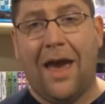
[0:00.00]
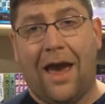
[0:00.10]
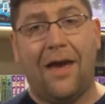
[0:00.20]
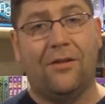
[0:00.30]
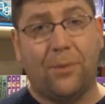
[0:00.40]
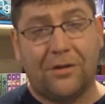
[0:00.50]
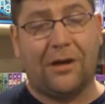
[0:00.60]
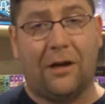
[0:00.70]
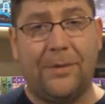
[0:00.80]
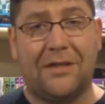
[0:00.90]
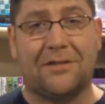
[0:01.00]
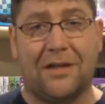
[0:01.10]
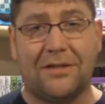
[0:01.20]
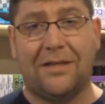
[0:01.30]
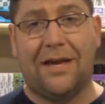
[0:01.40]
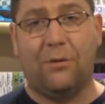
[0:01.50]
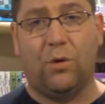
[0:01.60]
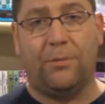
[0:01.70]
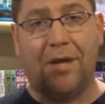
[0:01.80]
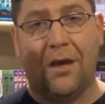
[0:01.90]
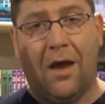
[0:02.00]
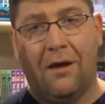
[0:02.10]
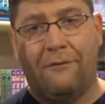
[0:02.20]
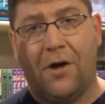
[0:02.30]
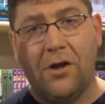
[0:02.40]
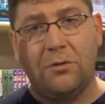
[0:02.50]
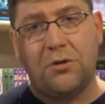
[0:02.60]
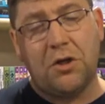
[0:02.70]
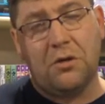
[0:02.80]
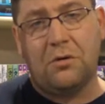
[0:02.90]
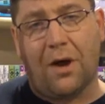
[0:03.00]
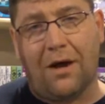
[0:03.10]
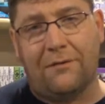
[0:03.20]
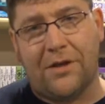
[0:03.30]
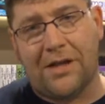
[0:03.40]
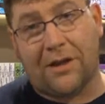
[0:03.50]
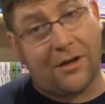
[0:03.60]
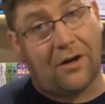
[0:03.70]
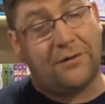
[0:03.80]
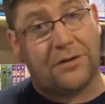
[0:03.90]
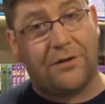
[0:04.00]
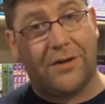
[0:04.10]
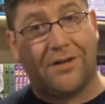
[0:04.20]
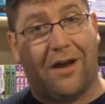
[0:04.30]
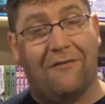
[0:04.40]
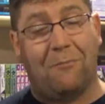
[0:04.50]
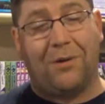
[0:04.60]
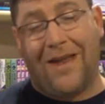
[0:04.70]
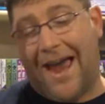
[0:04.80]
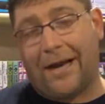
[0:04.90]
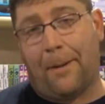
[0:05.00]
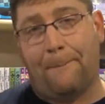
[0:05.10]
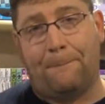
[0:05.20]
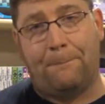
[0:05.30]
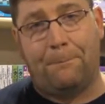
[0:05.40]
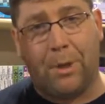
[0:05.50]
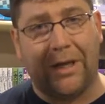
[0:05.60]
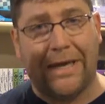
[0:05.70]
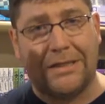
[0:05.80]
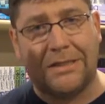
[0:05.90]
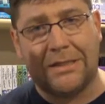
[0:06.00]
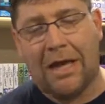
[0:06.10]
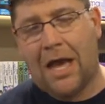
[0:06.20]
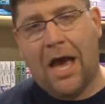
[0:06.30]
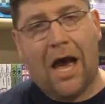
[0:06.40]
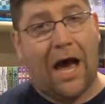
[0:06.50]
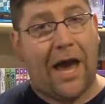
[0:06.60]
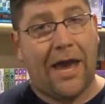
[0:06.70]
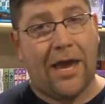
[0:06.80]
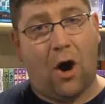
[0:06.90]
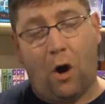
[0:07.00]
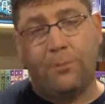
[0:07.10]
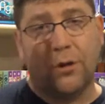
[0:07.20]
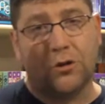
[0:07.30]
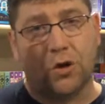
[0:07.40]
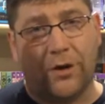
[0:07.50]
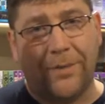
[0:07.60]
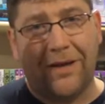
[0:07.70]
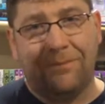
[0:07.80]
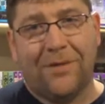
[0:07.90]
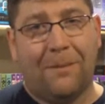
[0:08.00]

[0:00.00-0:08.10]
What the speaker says: And the book that I'll be discussing then will be Volume 2 of the light novel series of Black Bullet. I hope you'll join me.